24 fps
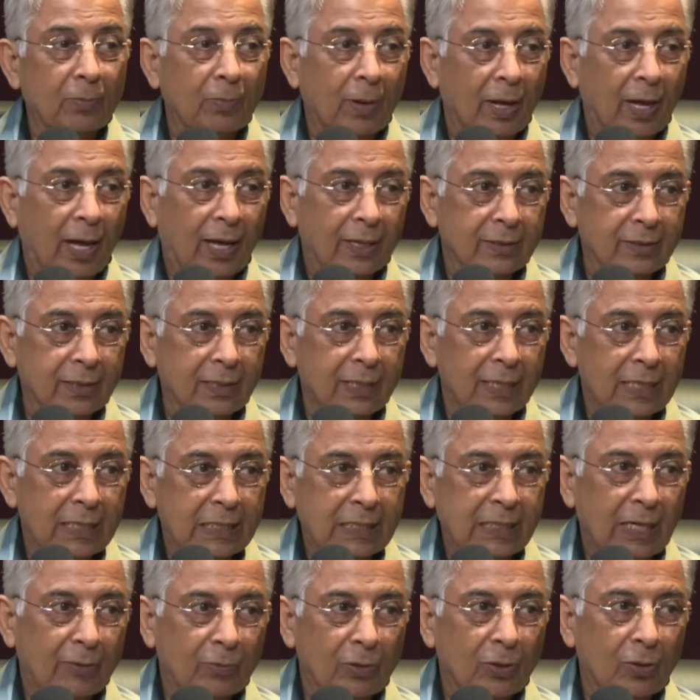by Article
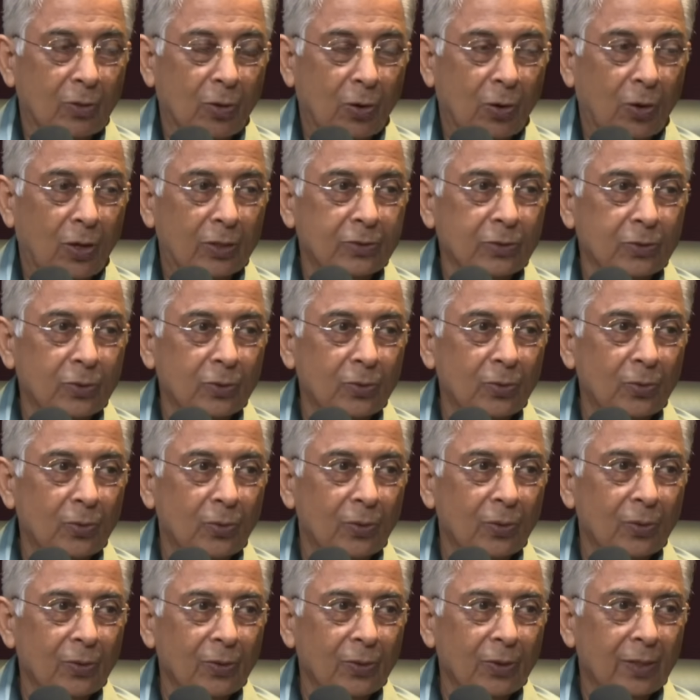7, Clause 2,
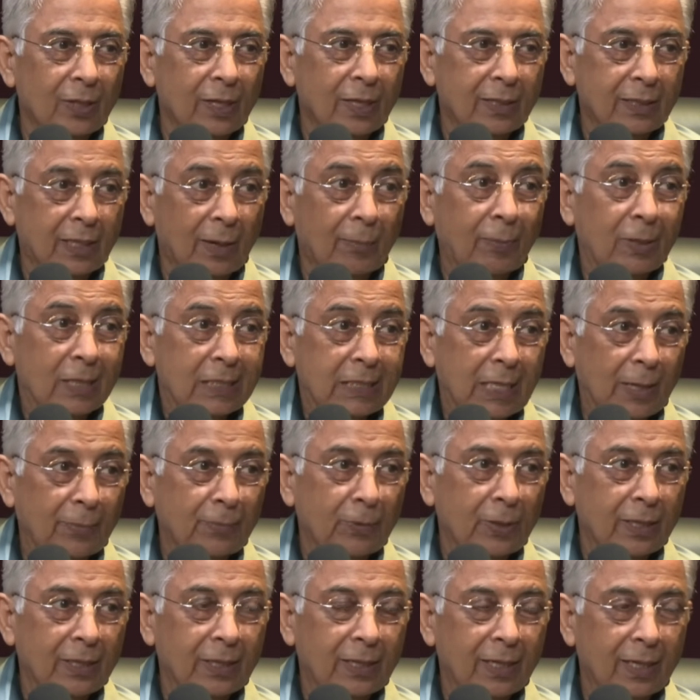double
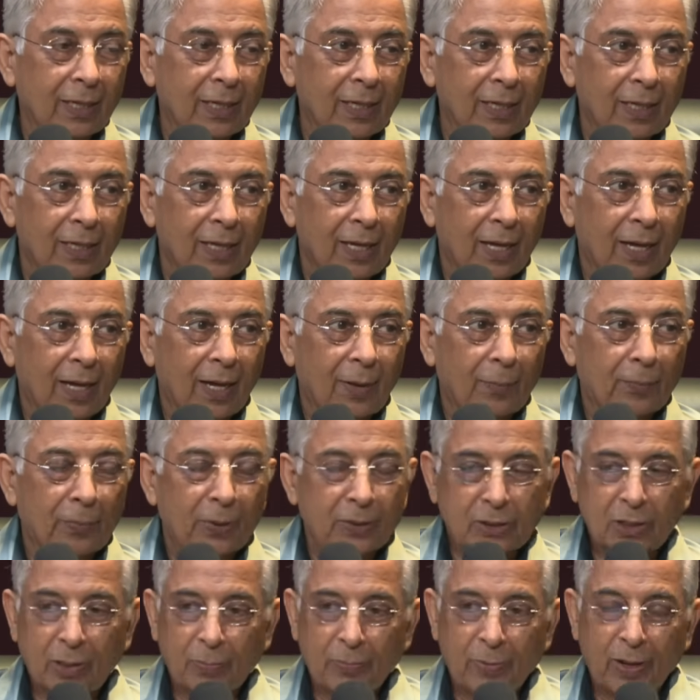jeopardy. A
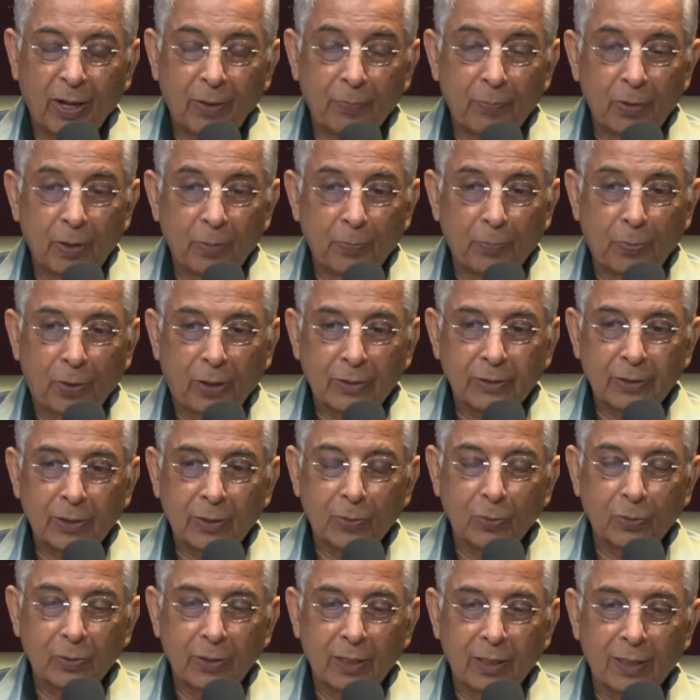person may have been
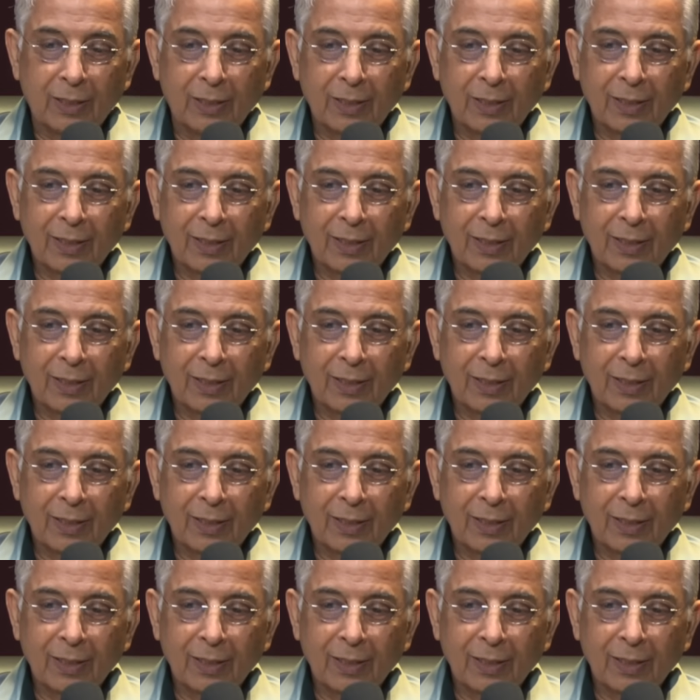prosecuted